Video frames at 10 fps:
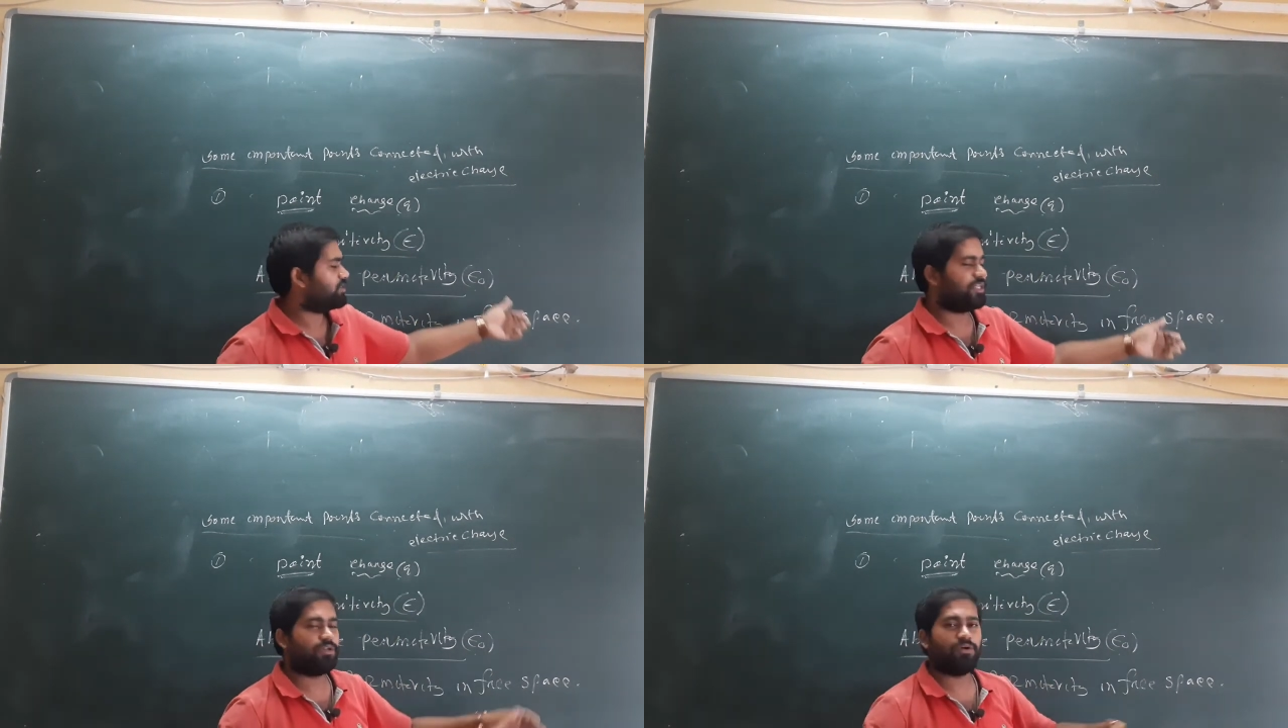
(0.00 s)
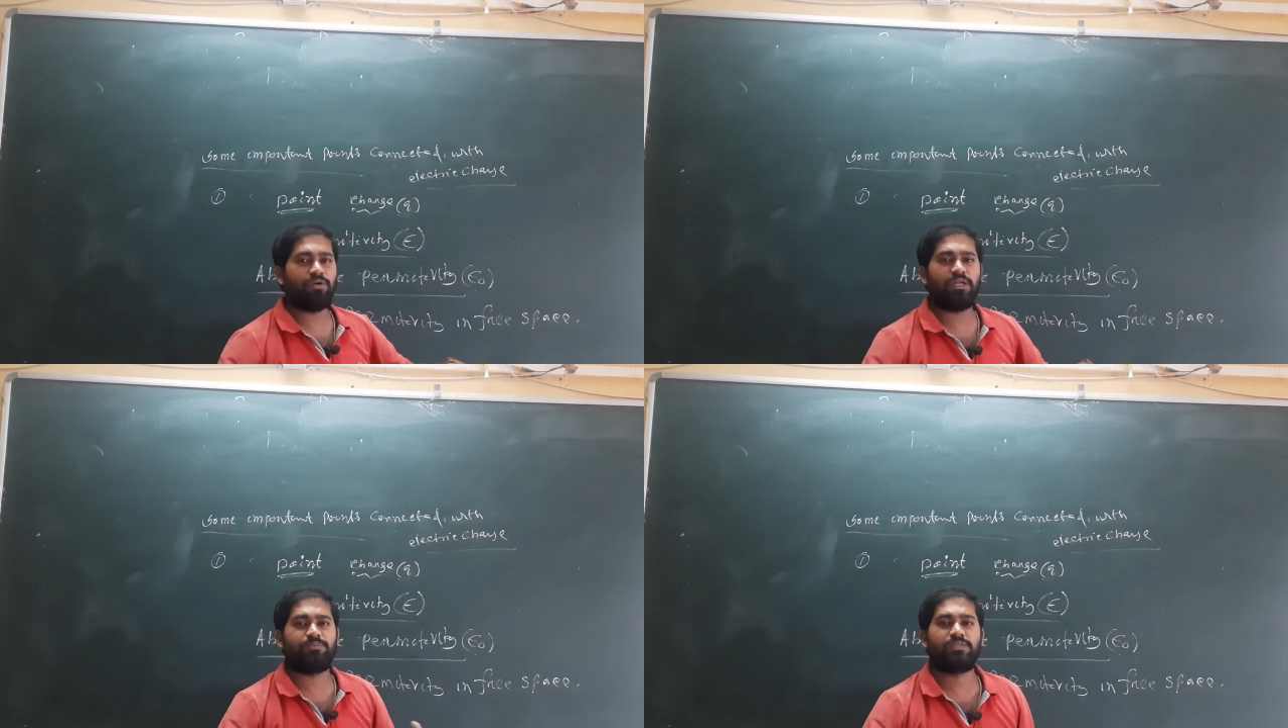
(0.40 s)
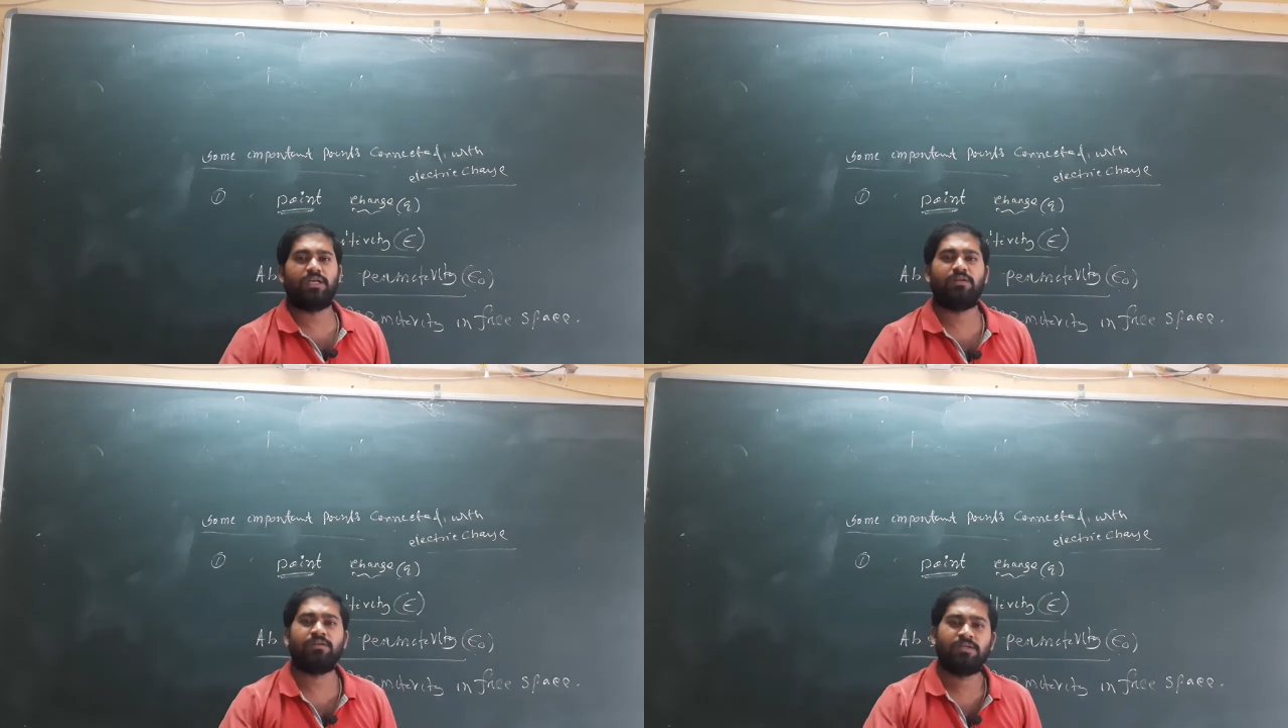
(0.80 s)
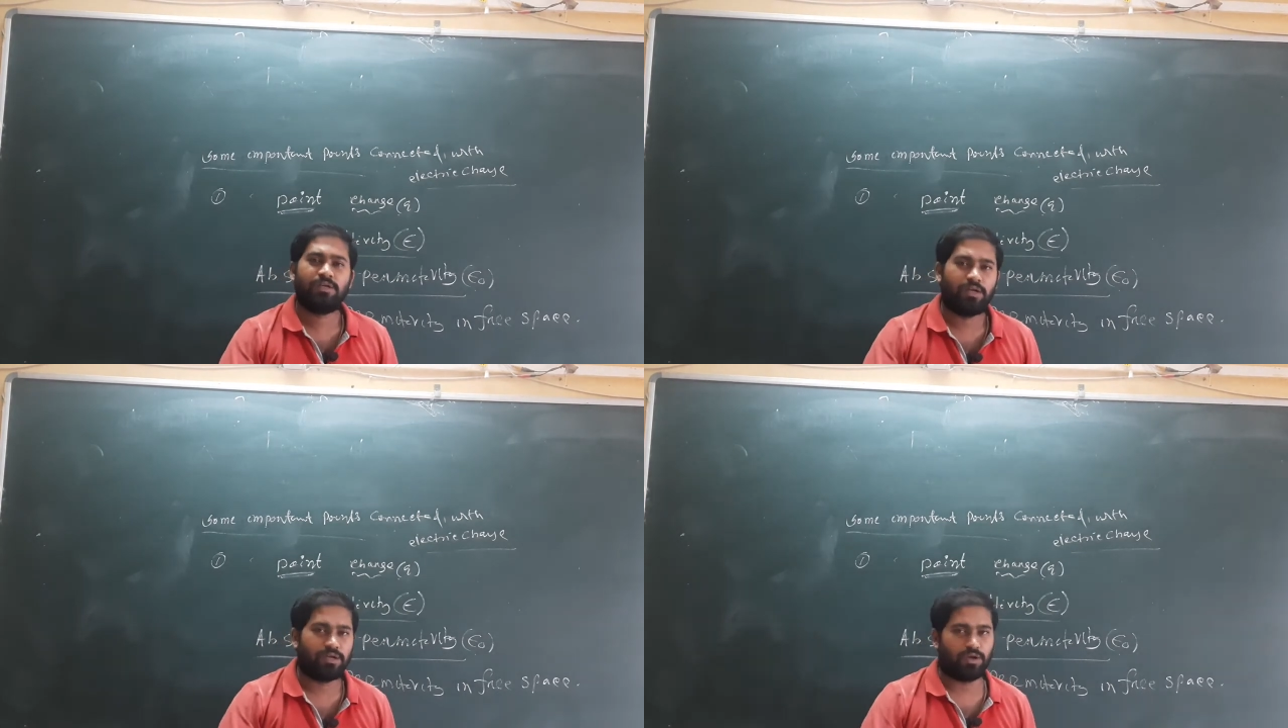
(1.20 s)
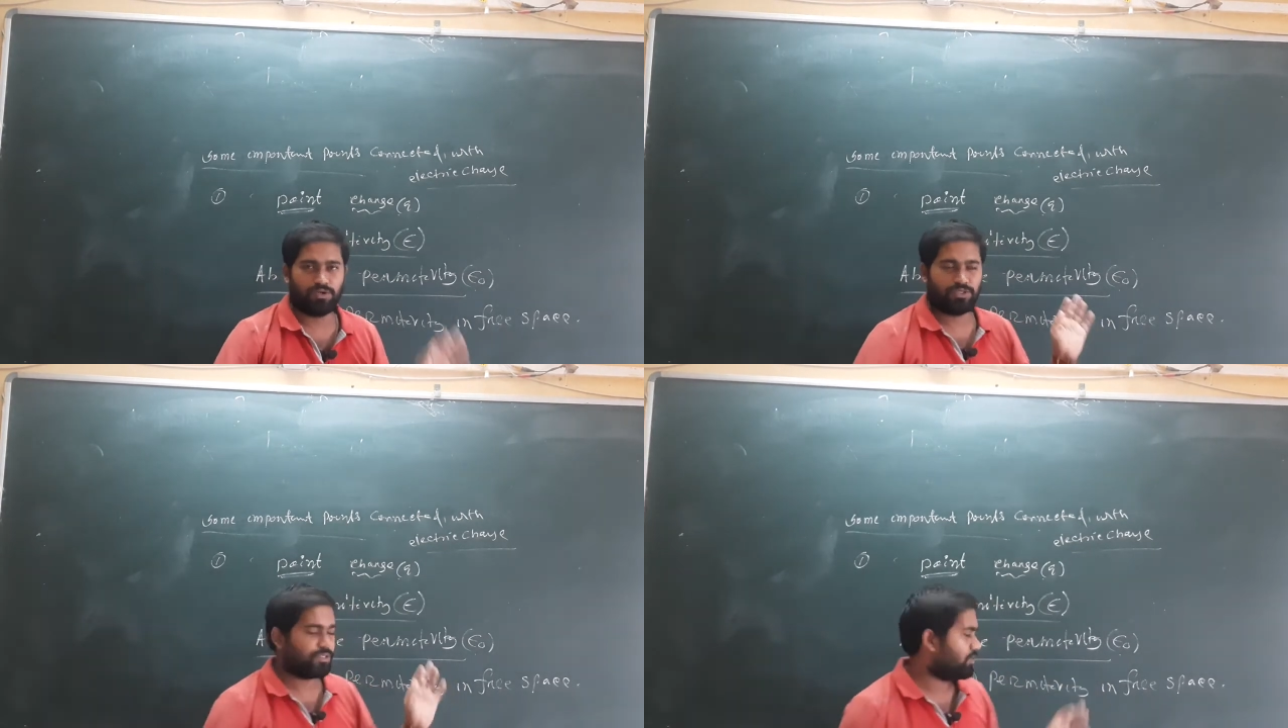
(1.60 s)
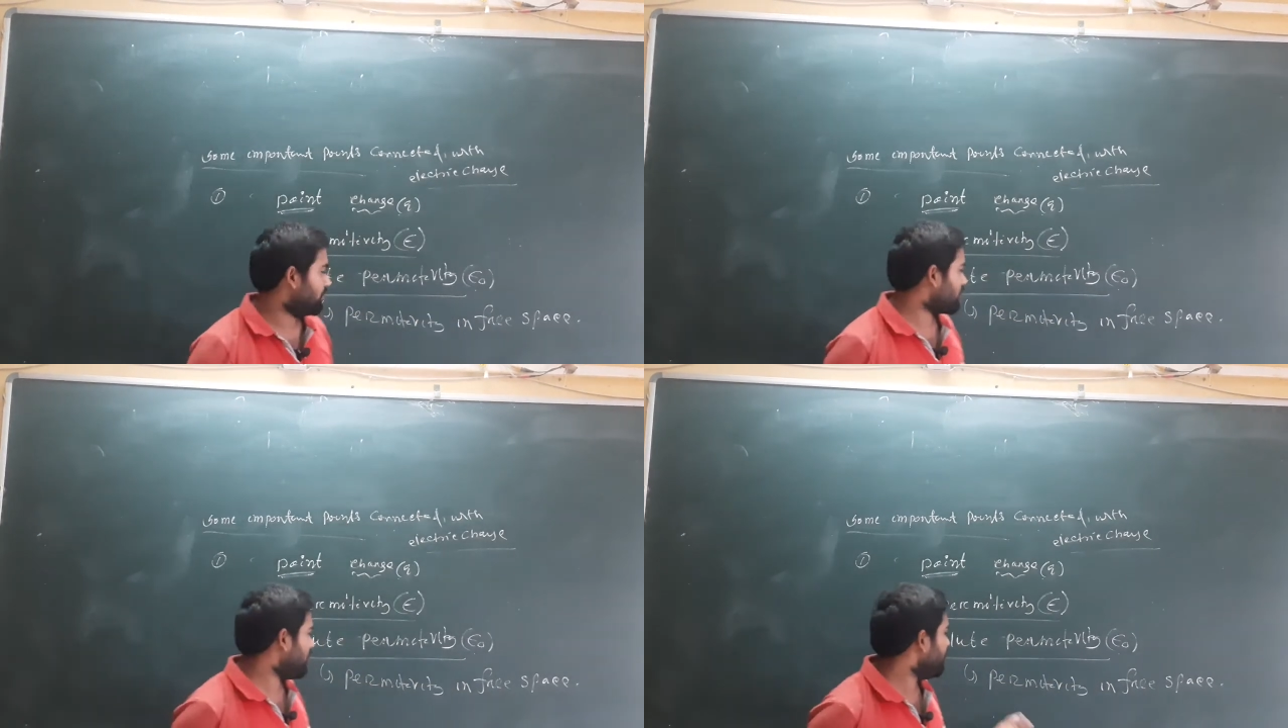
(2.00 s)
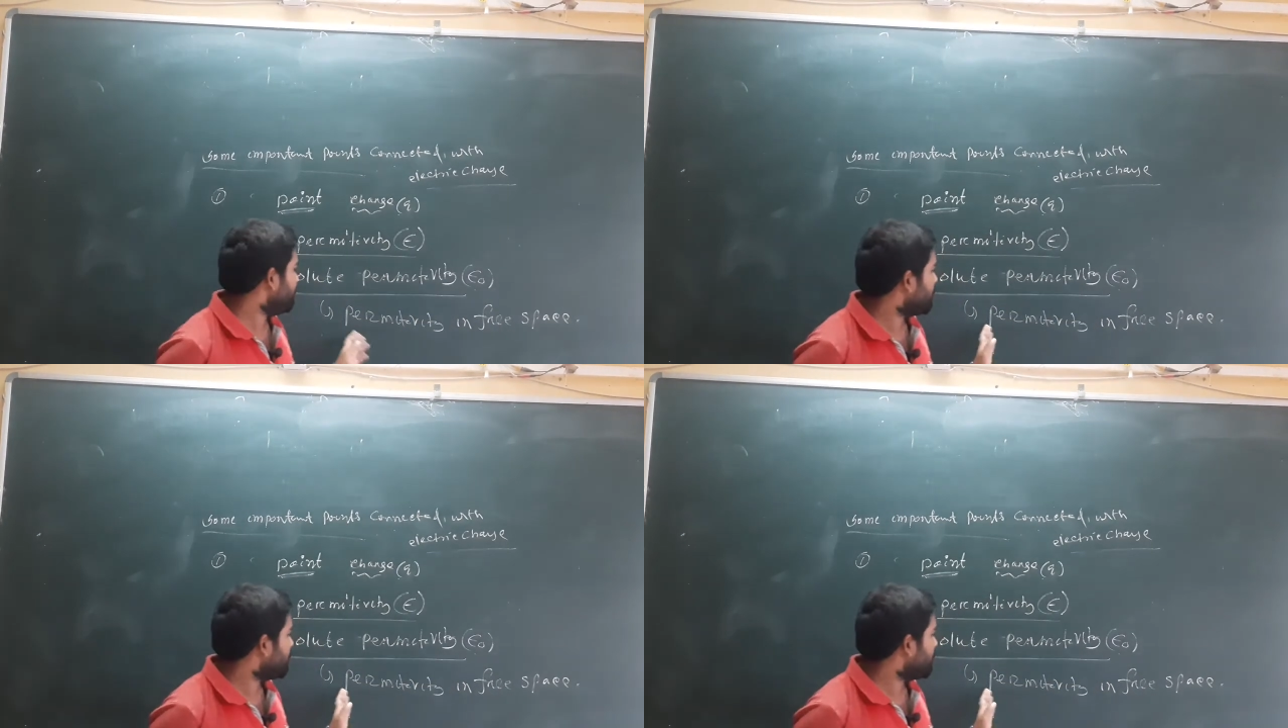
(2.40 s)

0 or epsilon naught. Okay.